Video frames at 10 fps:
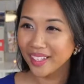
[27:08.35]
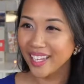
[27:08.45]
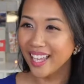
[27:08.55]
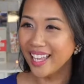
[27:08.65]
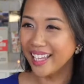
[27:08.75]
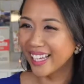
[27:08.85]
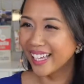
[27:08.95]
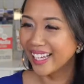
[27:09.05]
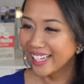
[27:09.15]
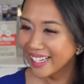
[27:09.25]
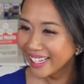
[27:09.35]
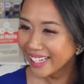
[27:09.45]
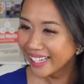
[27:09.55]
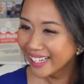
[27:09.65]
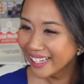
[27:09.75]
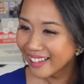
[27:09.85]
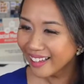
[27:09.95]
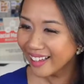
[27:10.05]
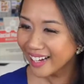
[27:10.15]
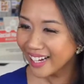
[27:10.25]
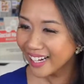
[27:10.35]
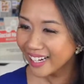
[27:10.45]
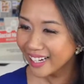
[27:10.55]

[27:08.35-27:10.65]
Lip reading: All right.